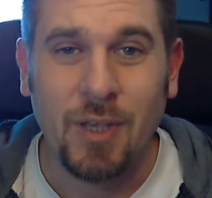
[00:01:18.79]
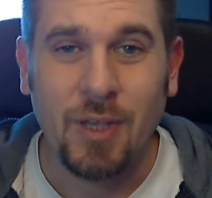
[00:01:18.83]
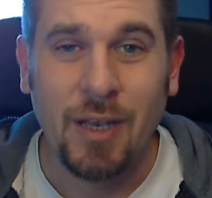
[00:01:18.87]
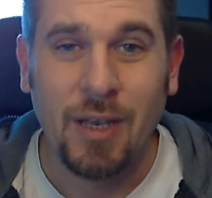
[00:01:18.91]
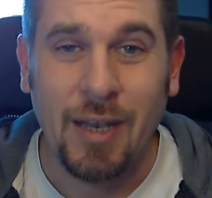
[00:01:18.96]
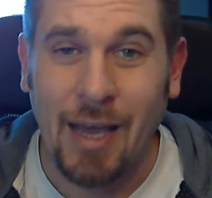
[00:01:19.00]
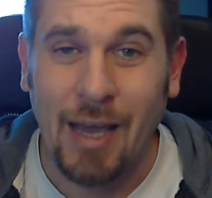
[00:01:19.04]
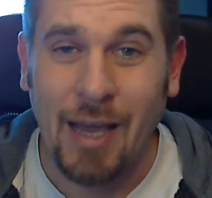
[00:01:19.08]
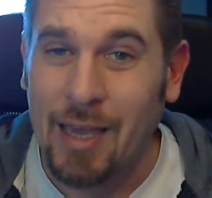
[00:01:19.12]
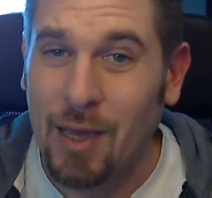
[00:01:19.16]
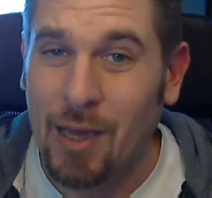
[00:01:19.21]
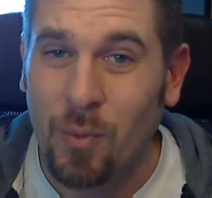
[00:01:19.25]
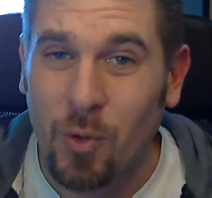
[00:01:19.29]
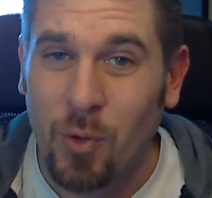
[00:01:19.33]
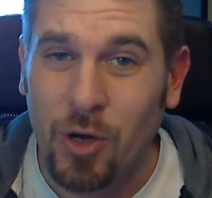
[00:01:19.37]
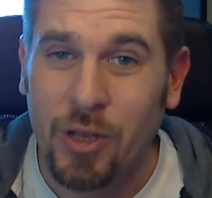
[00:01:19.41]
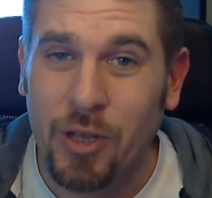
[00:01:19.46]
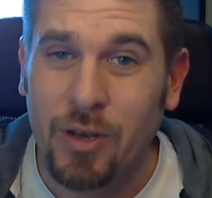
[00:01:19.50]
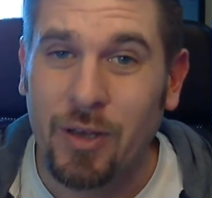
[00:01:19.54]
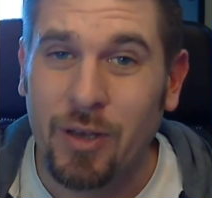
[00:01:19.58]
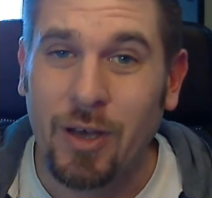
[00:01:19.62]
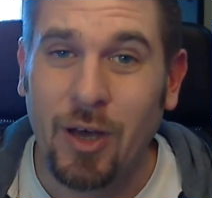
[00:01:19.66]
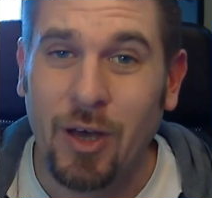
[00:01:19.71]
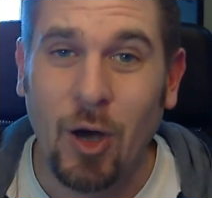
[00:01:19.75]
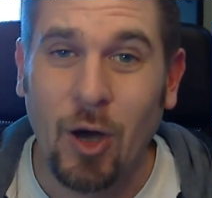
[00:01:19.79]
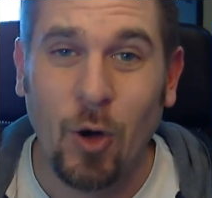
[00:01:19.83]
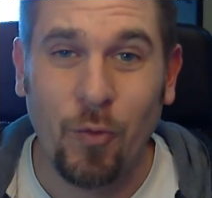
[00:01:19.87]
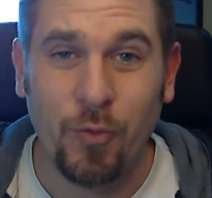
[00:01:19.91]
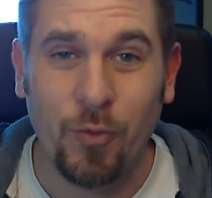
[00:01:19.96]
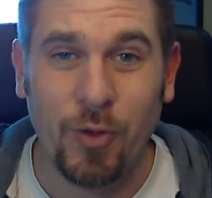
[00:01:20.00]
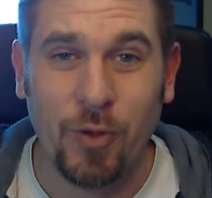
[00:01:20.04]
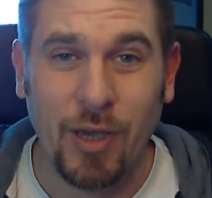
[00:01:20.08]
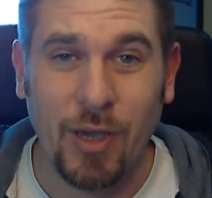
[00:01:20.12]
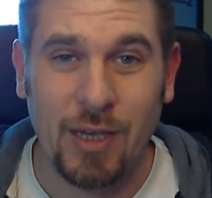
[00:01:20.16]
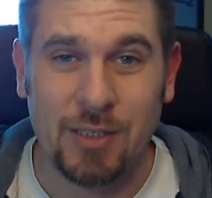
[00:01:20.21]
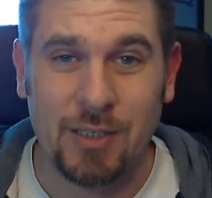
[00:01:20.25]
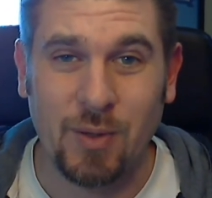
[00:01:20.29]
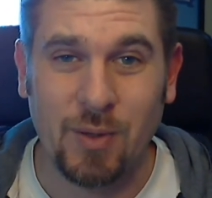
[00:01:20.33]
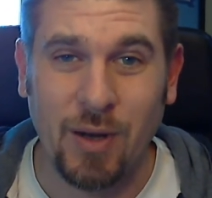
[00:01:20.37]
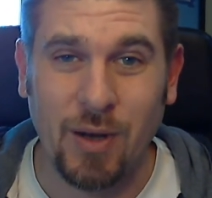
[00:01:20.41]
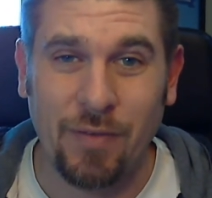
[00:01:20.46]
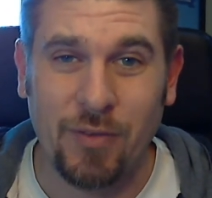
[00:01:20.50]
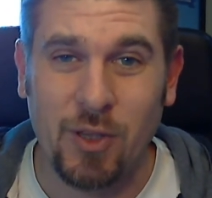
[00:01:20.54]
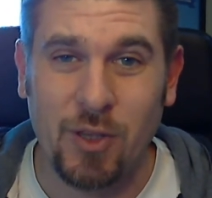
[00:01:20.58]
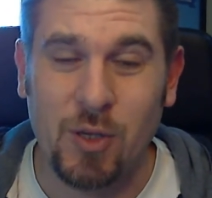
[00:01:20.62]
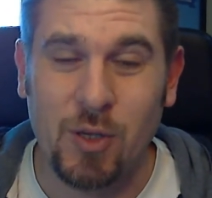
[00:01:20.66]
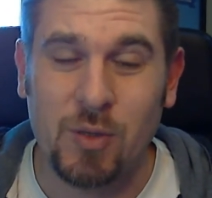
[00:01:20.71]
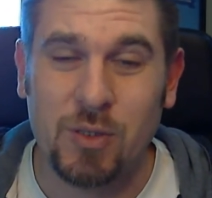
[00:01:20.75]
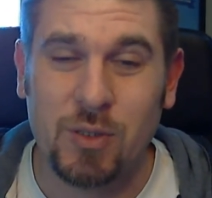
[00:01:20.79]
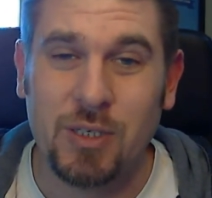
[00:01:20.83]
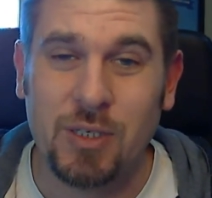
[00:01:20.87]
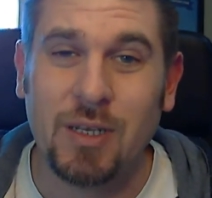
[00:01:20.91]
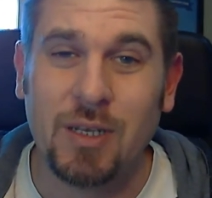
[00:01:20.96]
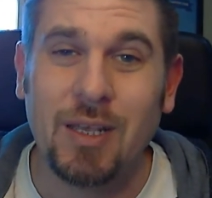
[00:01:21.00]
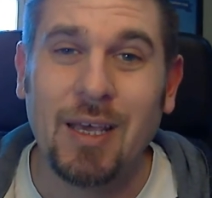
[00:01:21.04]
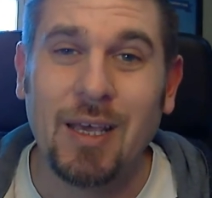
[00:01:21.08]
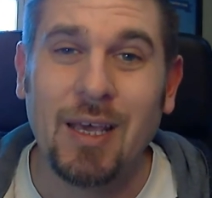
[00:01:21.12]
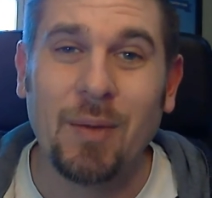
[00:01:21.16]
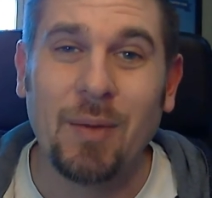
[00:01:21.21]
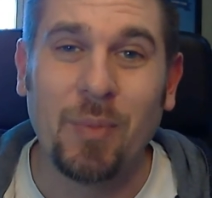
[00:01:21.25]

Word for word: knock on wood, hopefully you guys don't have to use it,